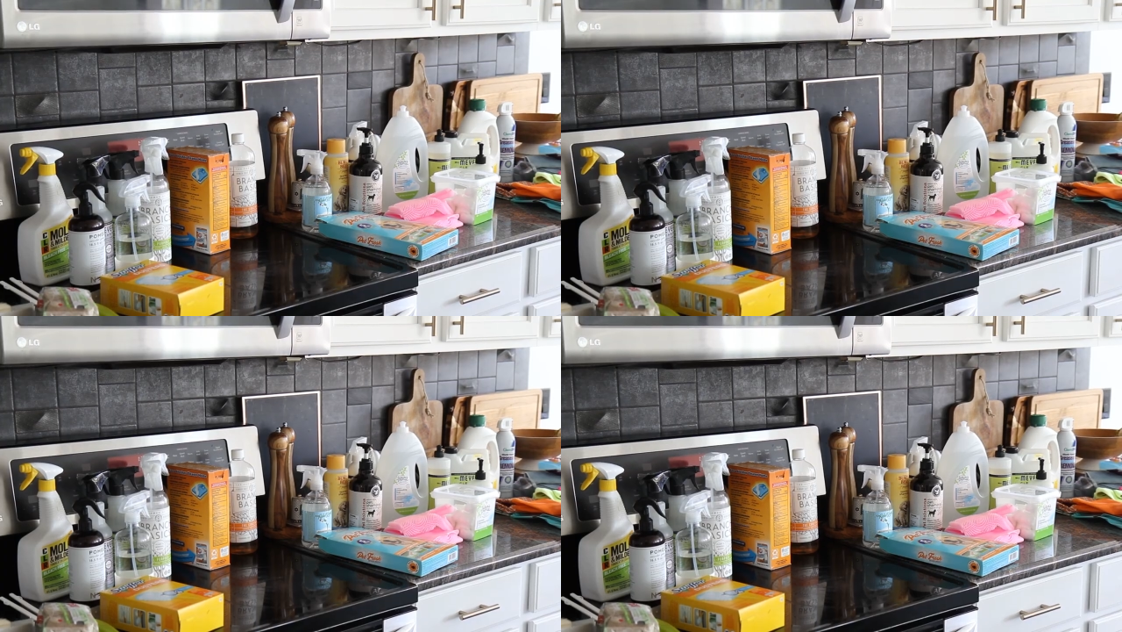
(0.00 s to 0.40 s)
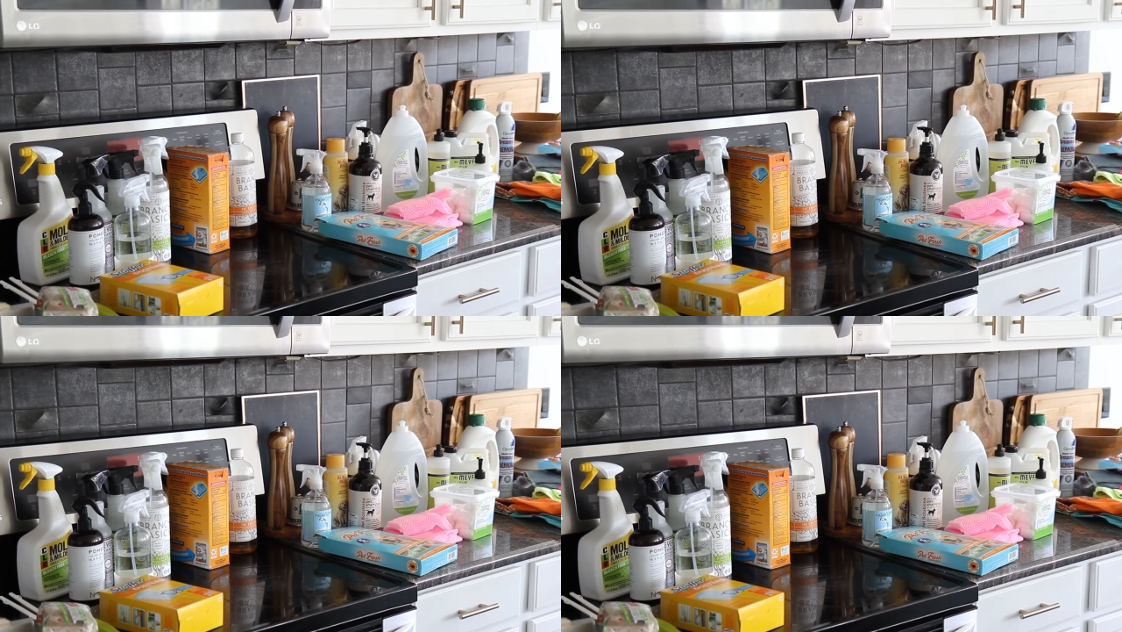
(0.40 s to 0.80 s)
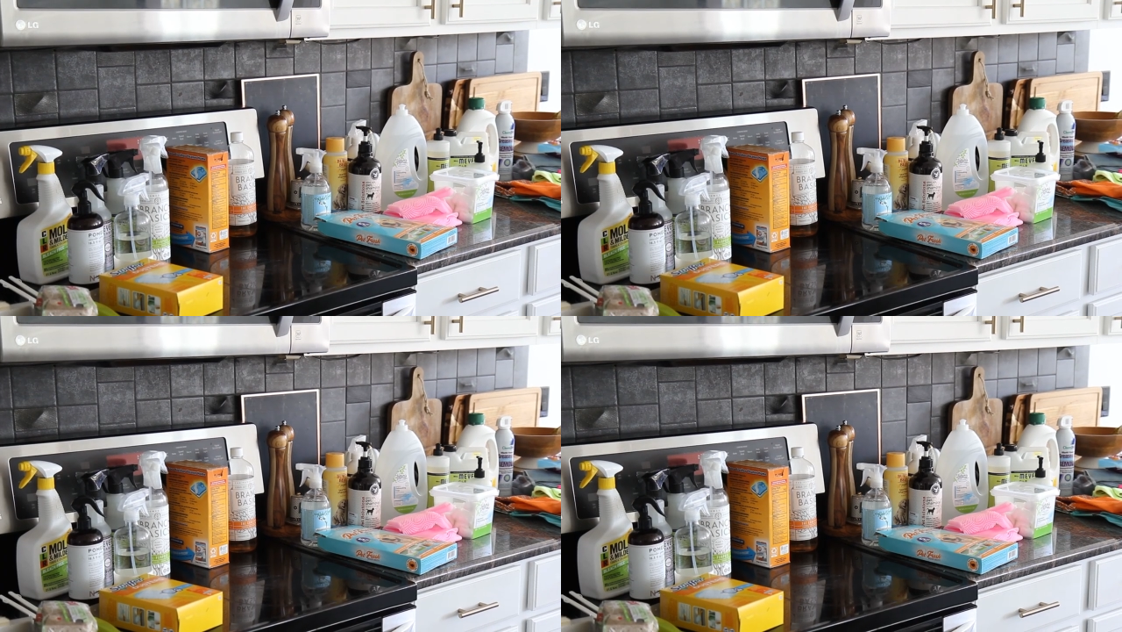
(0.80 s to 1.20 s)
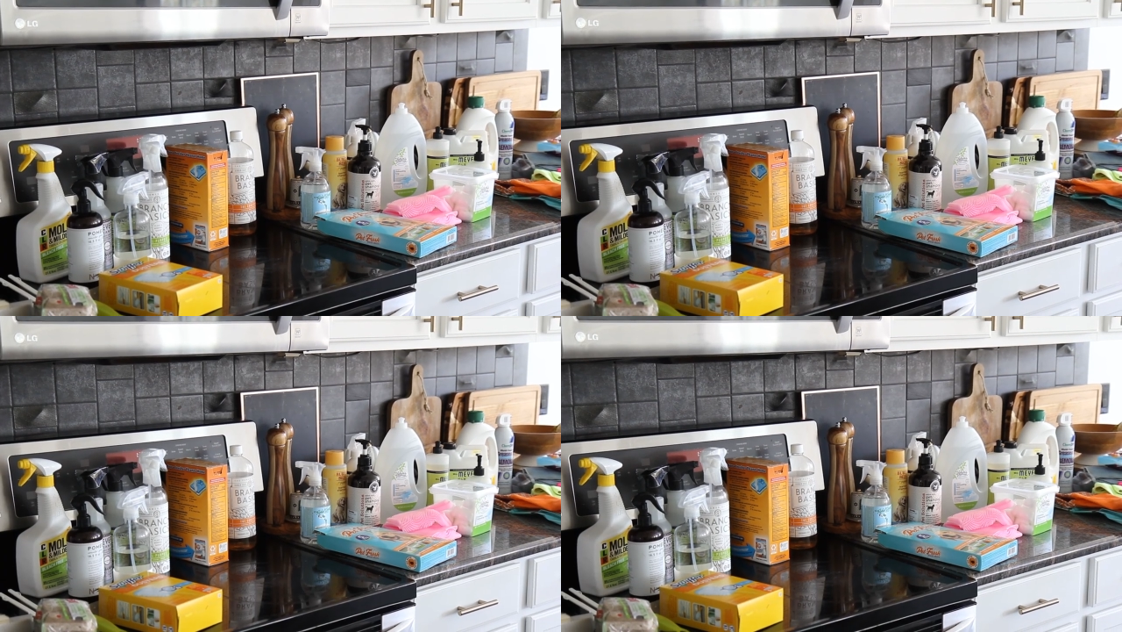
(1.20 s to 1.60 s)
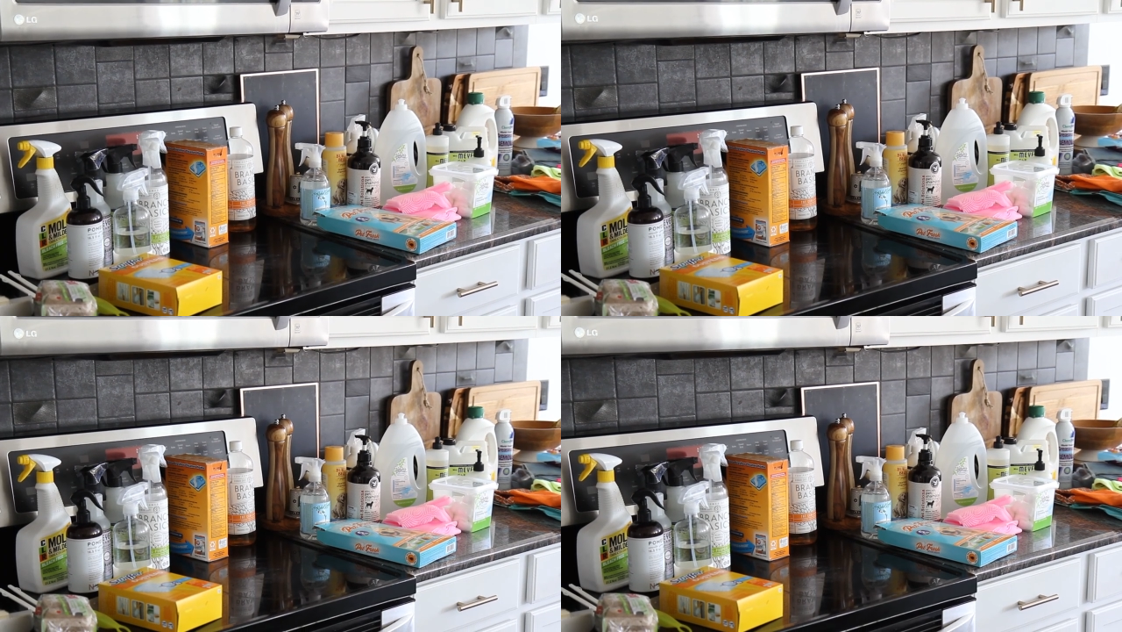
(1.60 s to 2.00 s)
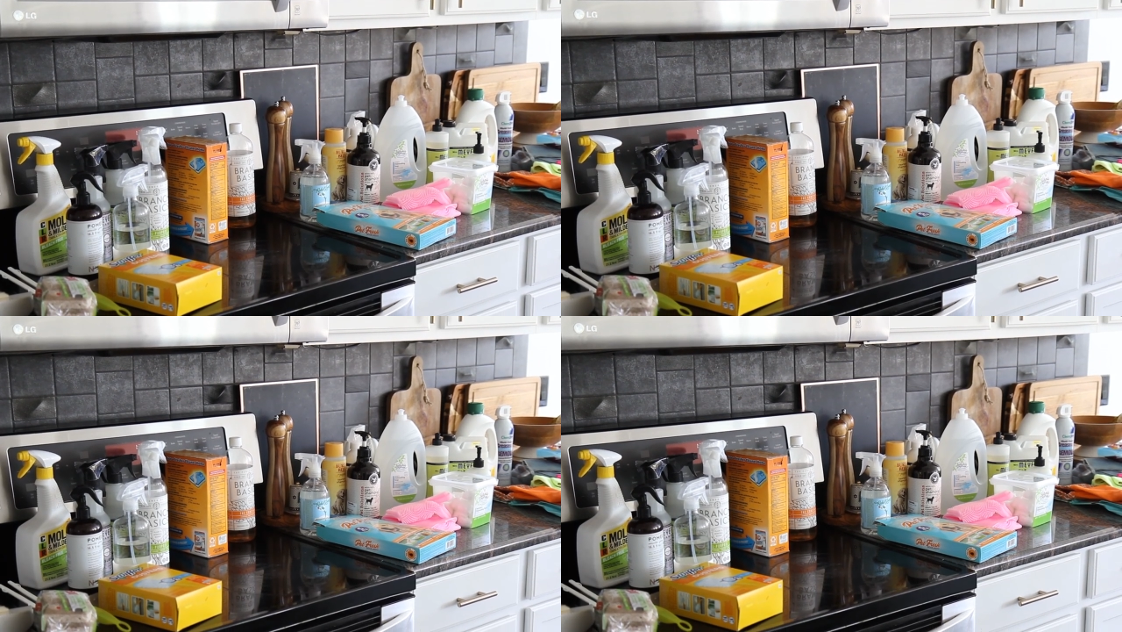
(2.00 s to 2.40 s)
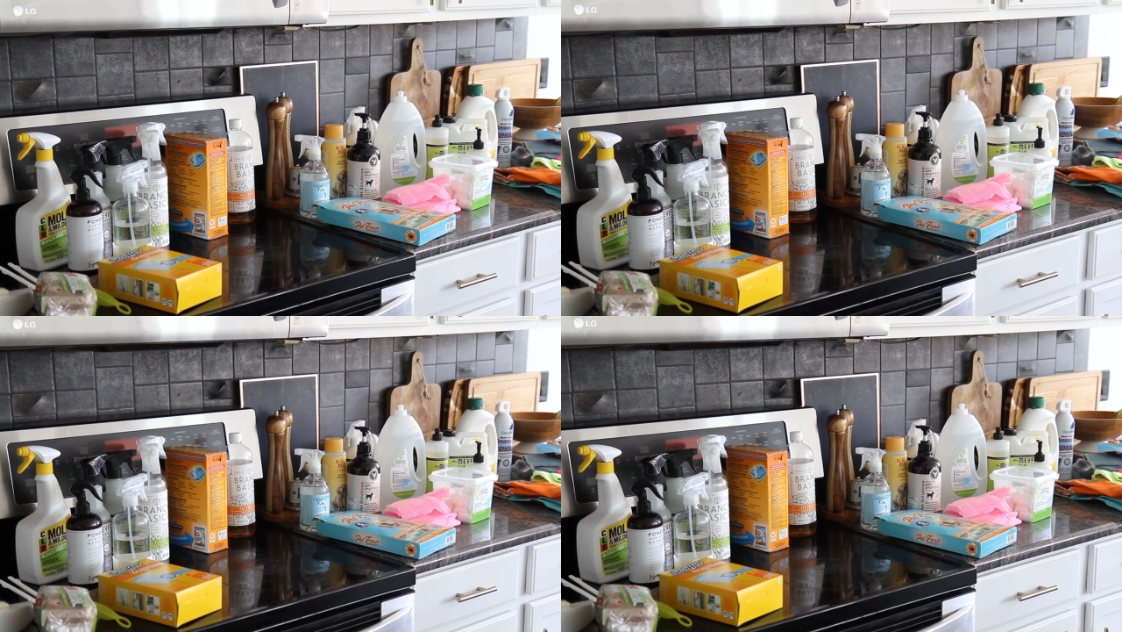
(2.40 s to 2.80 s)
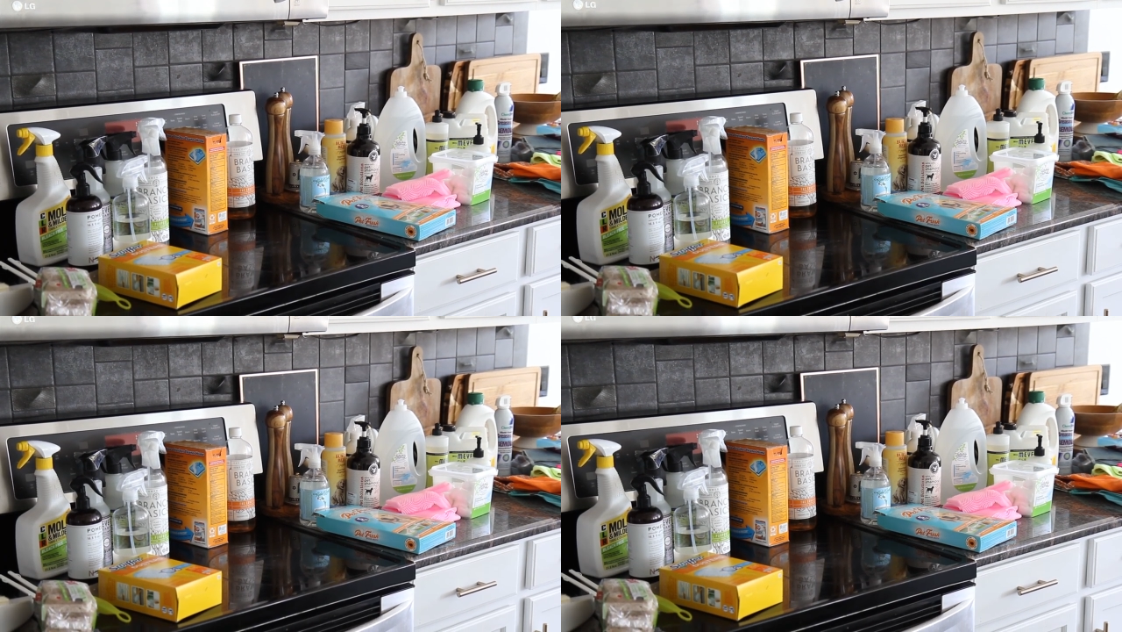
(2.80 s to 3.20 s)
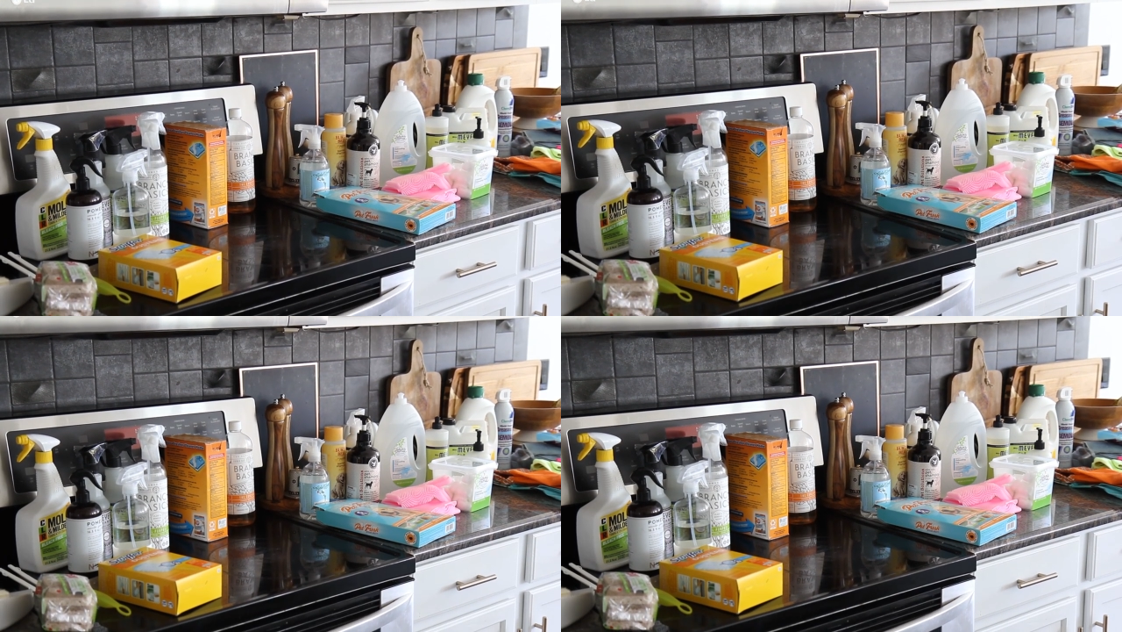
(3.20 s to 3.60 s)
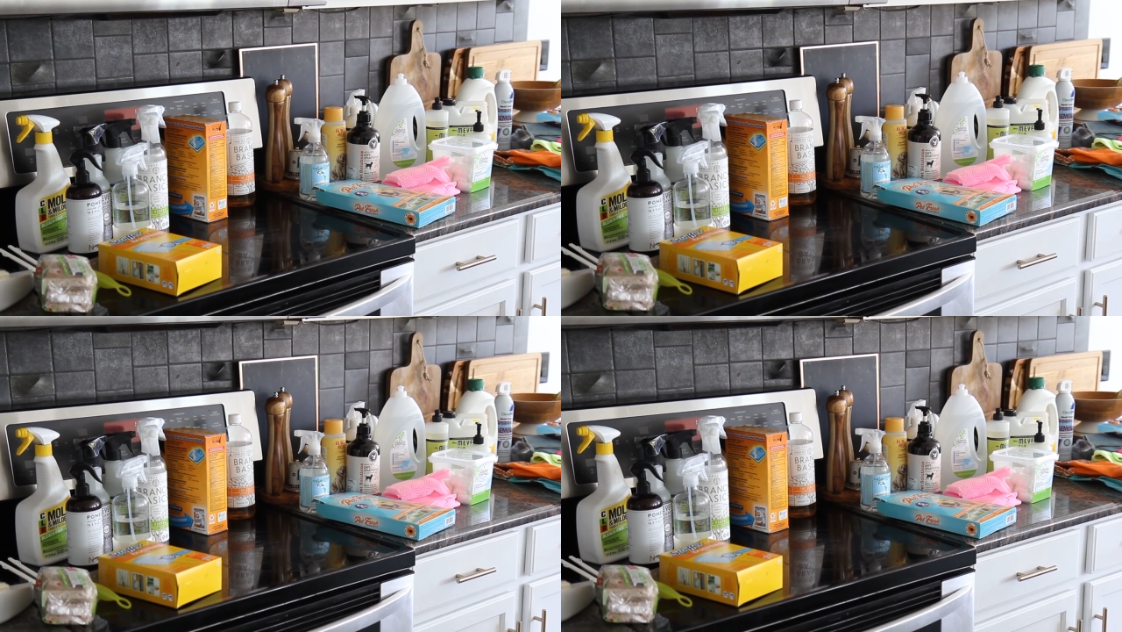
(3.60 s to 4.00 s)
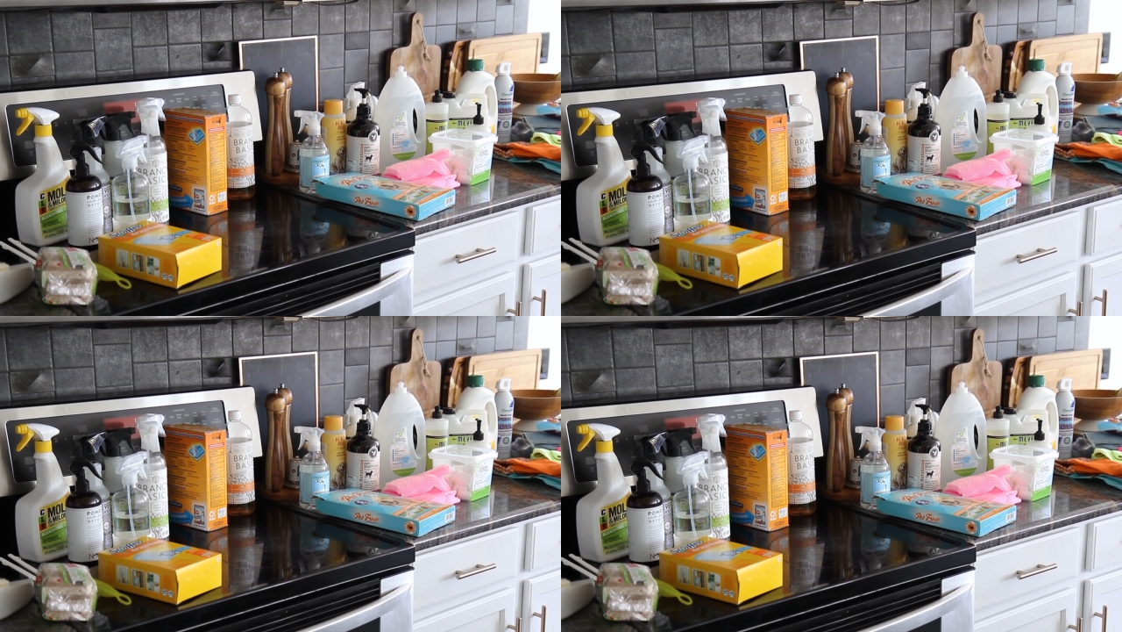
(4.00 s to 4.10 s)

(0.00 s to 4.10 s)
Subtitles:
(no speaker visible)